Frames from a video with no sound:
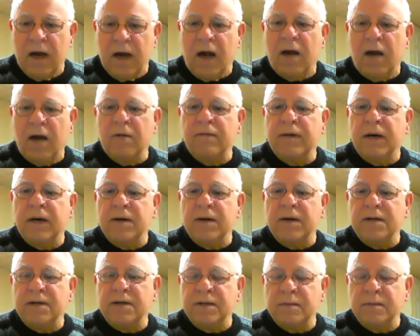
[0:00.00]
our
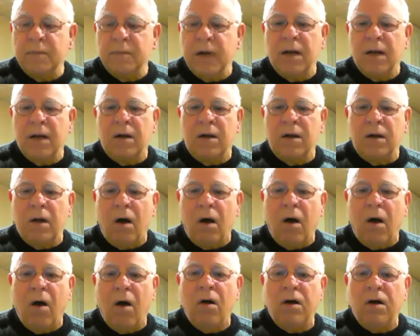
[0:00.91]
very smell,
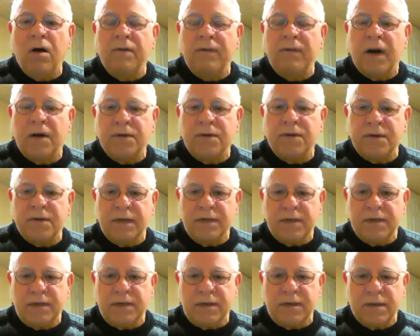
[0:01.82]
all of our
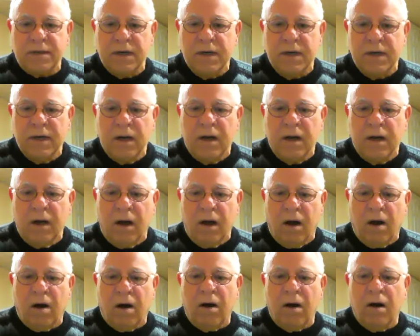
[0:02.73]
senses
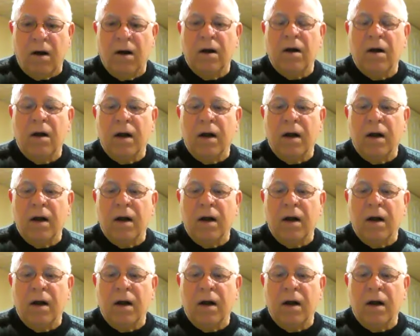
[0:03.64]
are